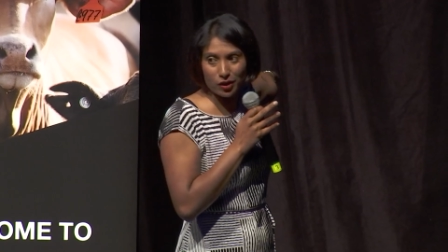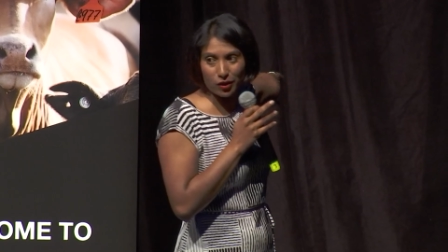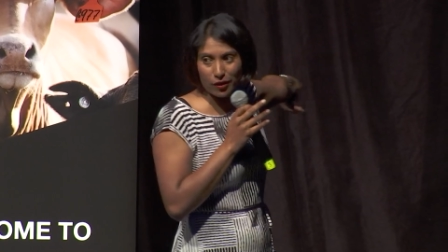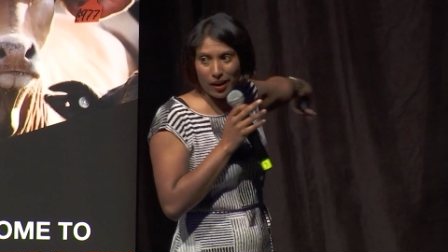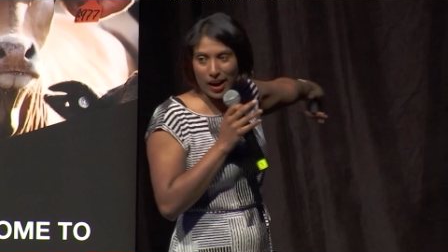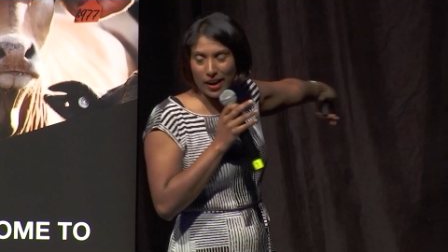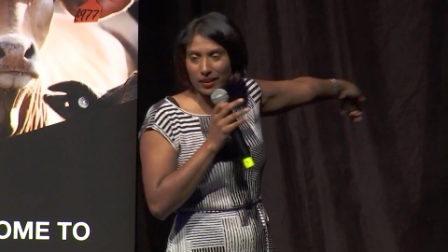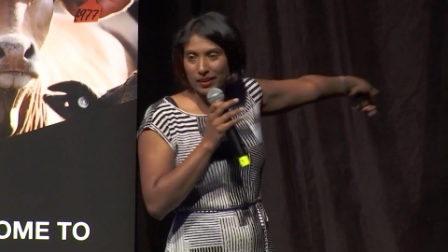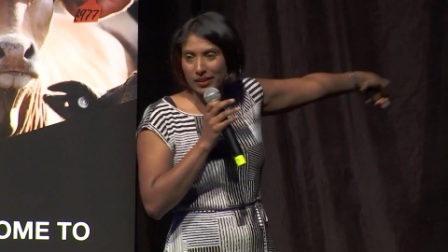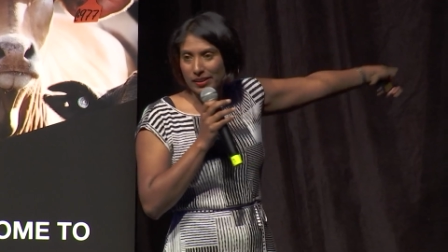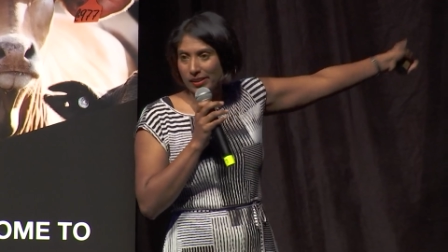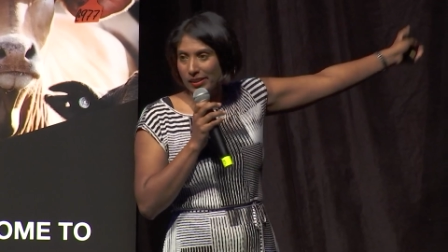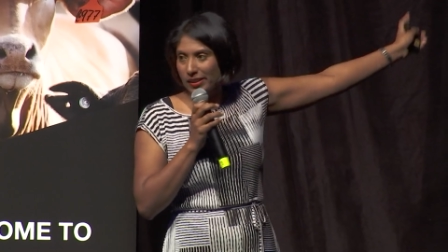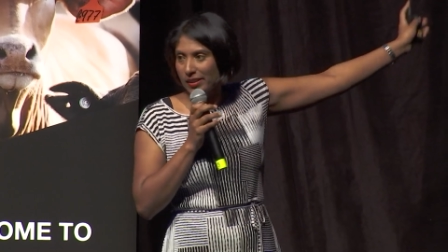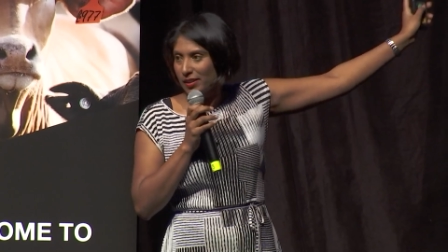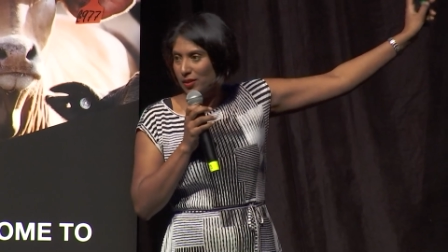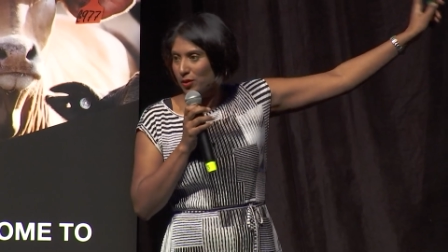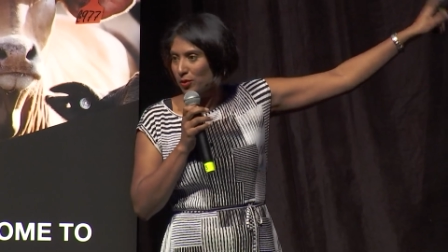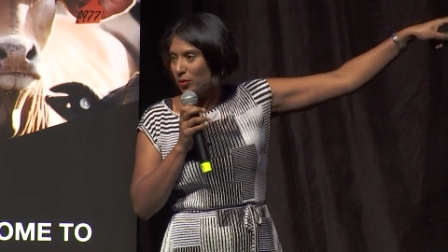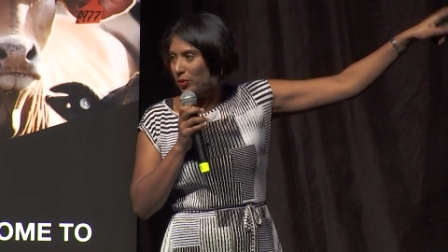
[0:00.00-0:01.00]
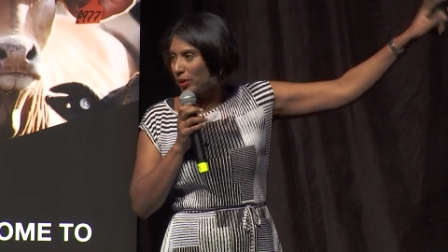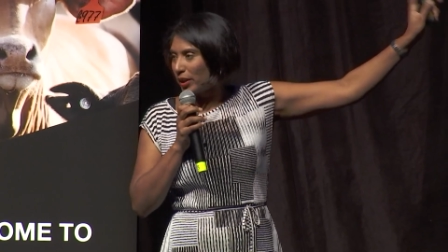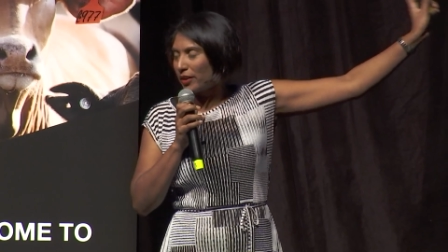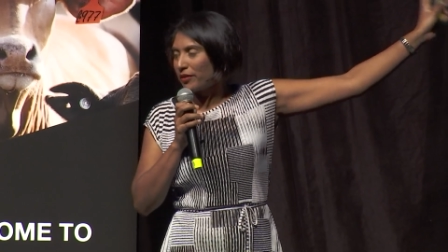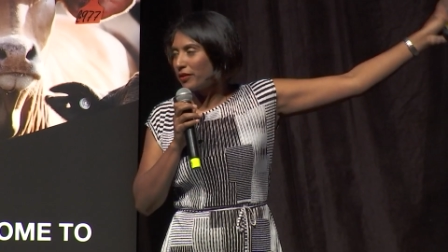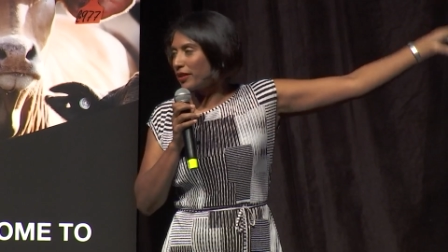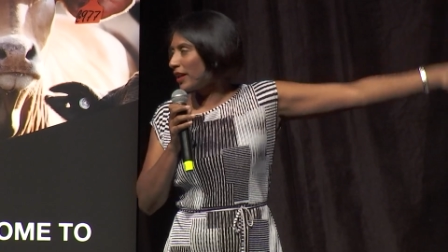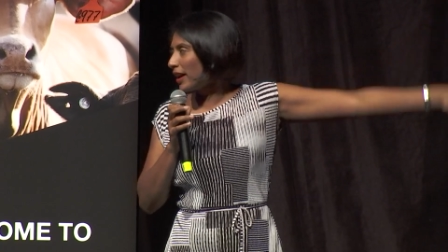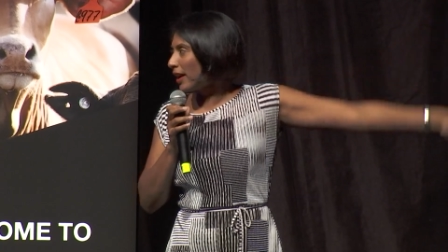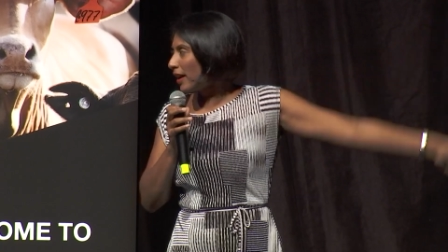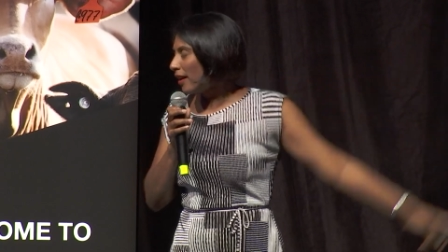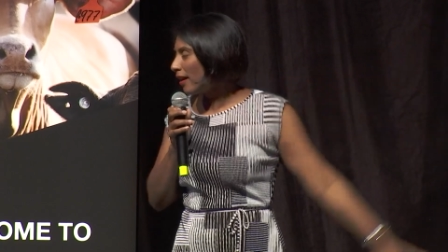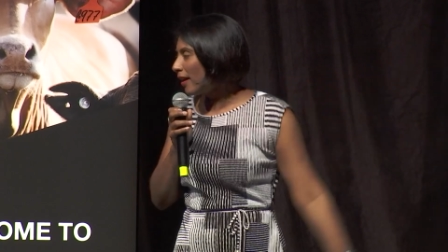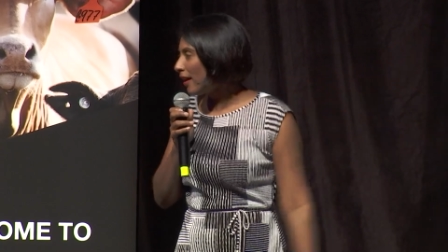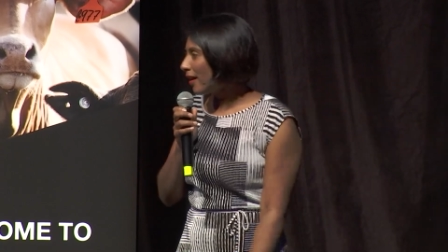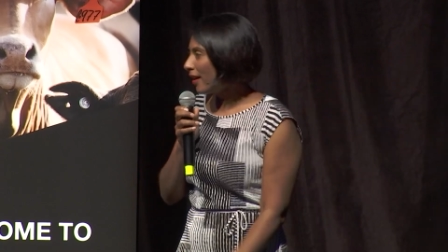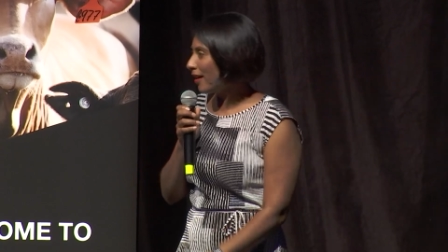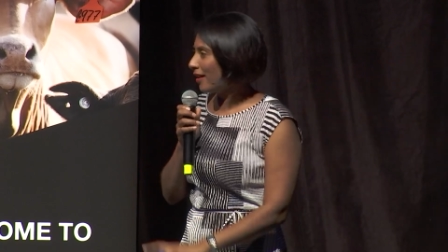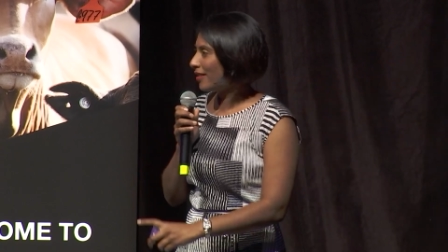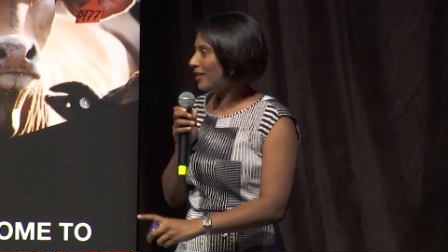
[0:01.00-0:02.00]
your Anguses, or whatever they
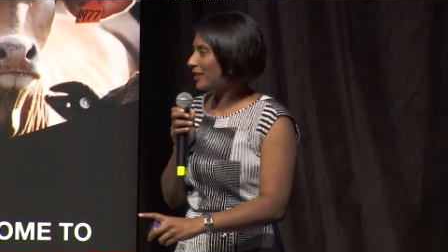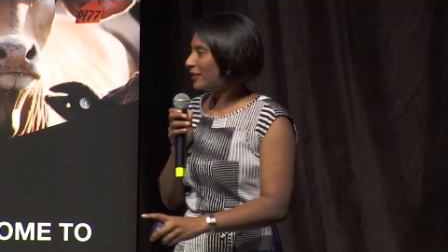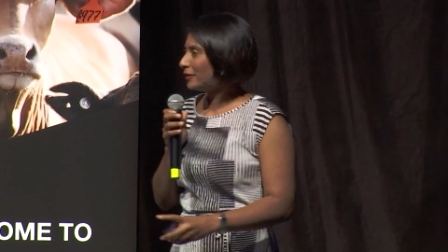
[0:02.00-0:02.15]
are.